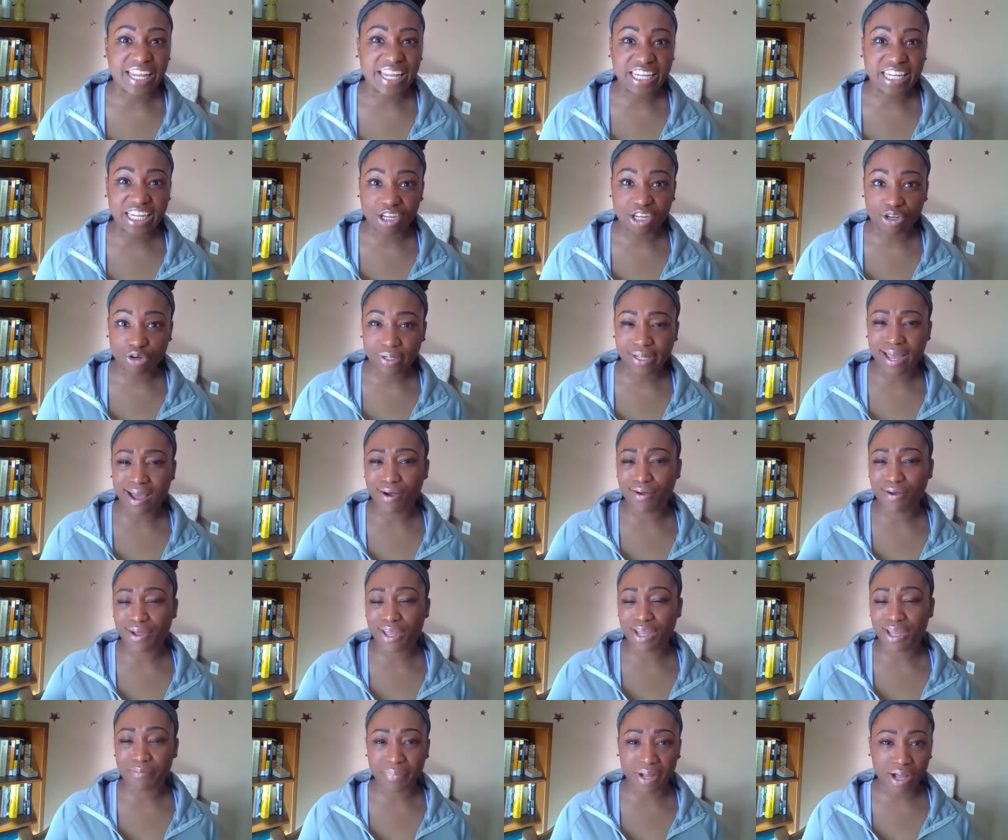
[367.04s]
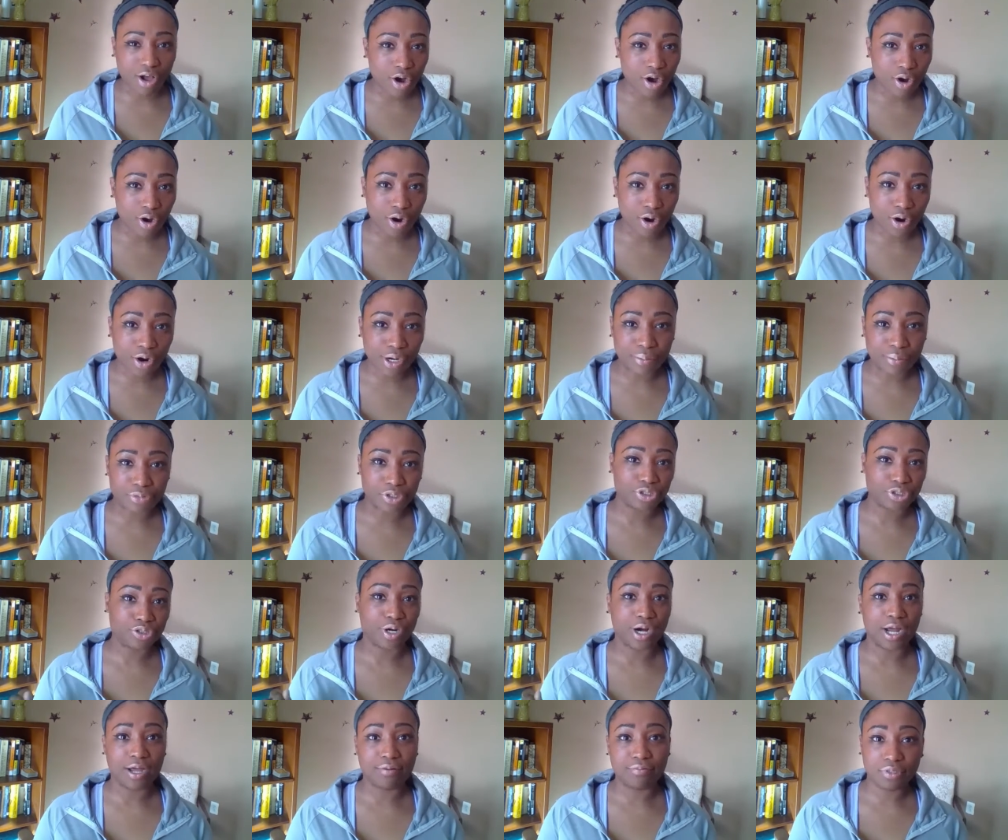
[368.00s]
literally, I'll get in my car and I'm just
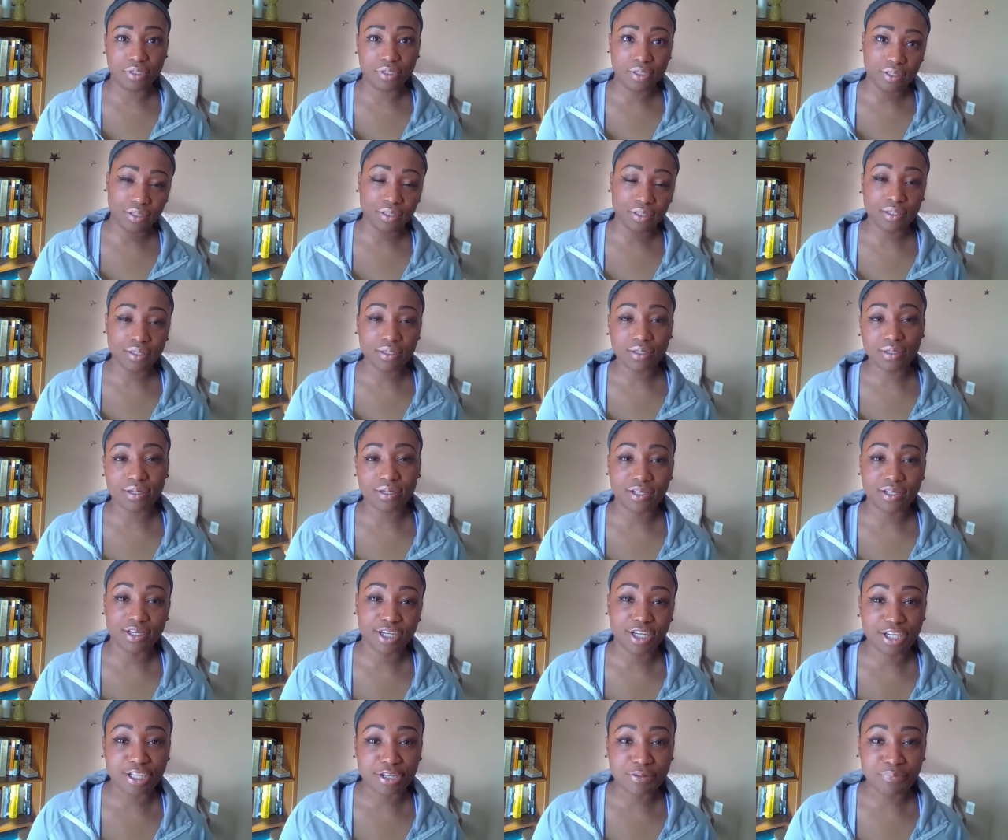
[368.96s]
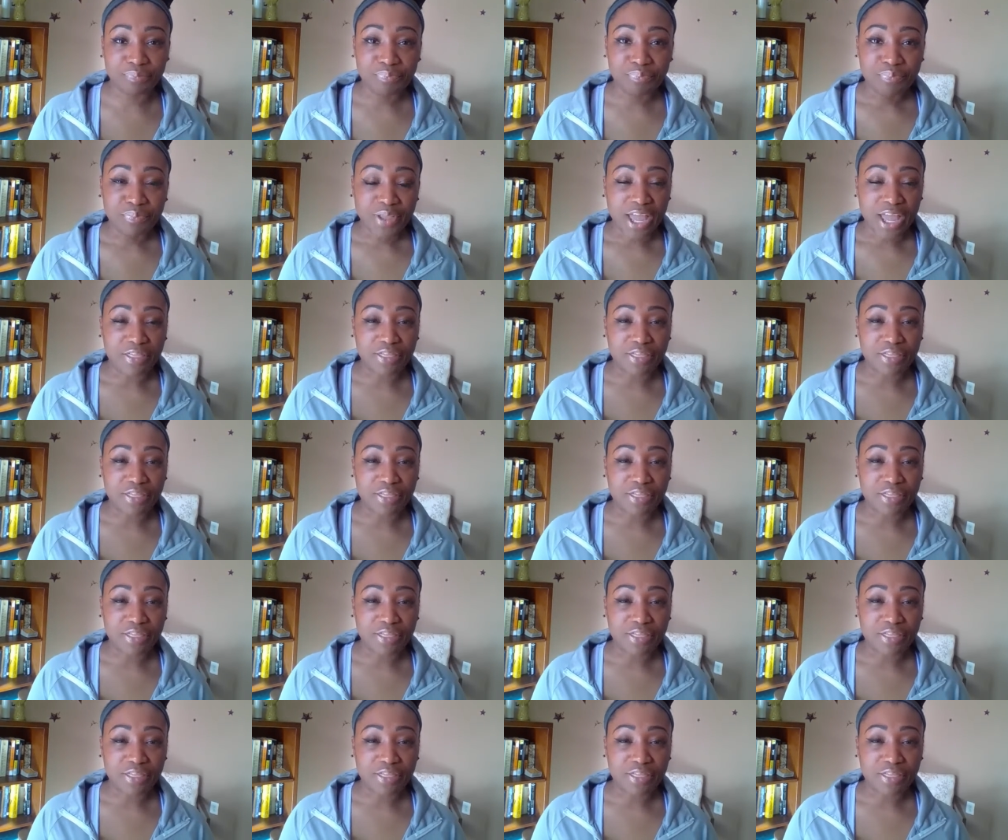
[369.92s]
driving. And